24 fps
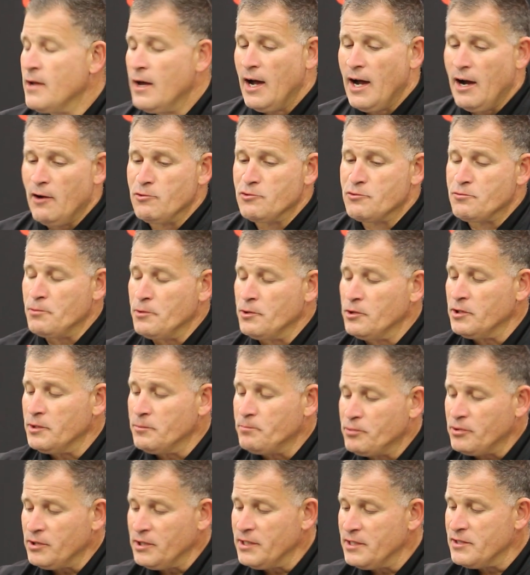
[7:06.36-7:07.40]
I was really
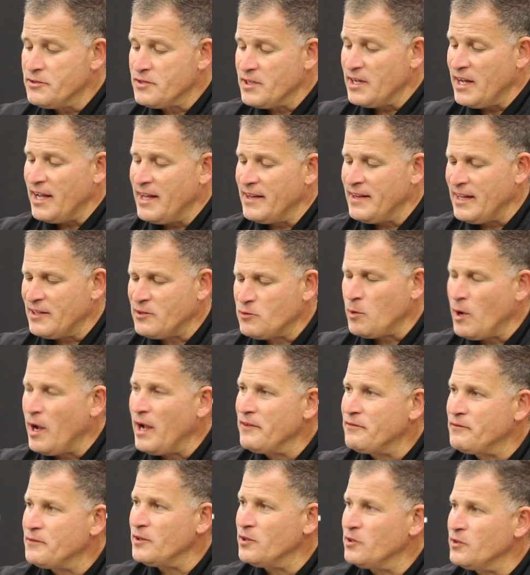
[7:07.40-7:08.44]
pleased, and that's why I
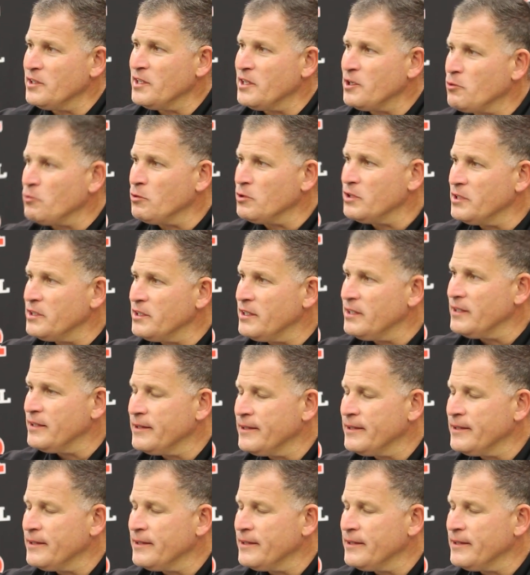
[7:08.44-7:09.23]
feel equally